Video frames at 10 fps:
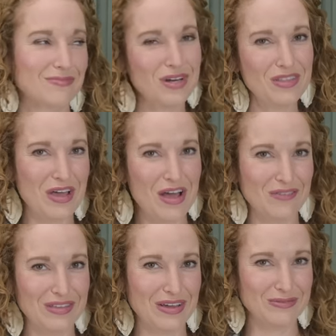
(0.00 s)
what do they
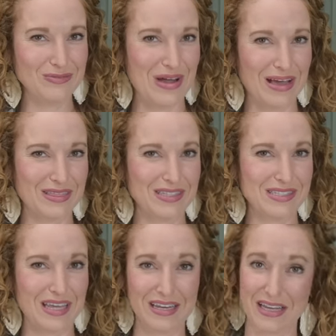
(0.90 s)
have on that rack
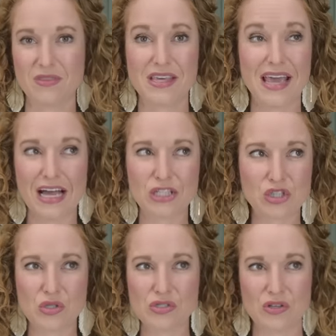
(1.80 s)
that's kind of like the
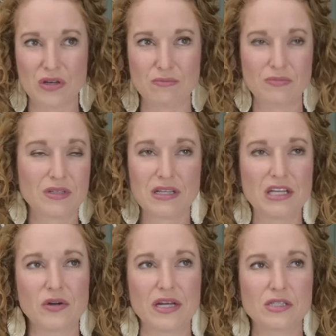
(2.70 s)
extras or the
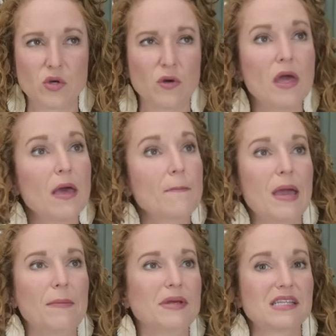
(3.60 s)
clearance, or
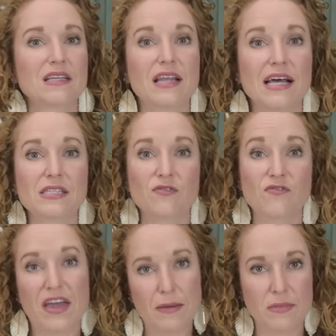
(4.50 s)
maybe it's a less
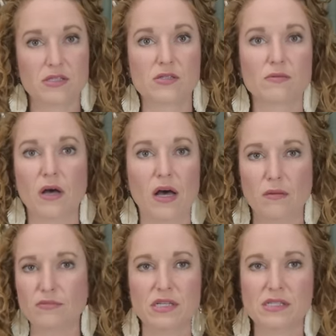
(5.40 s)
famous
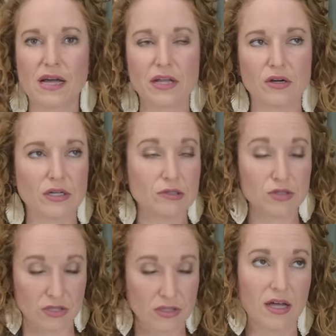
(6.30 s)
uh, designer? I
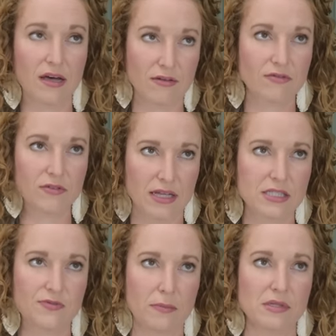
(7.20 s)
usually love
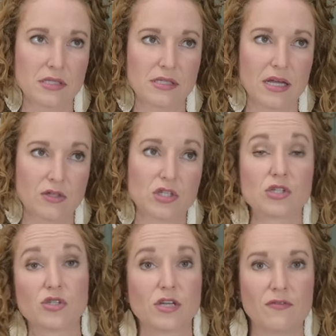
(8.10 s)
less famous designers
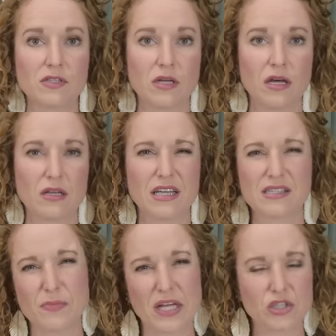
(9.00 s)
because their stuff is uh,
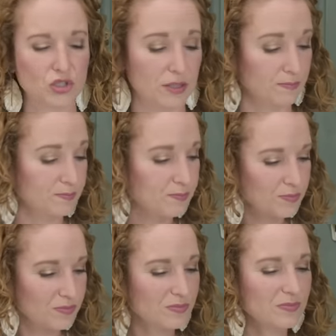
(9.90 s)
less mainstream.
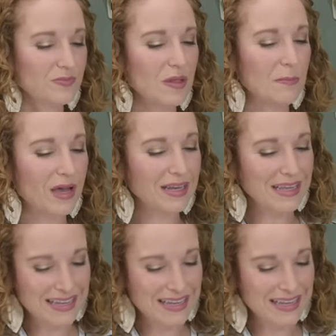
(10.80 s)
But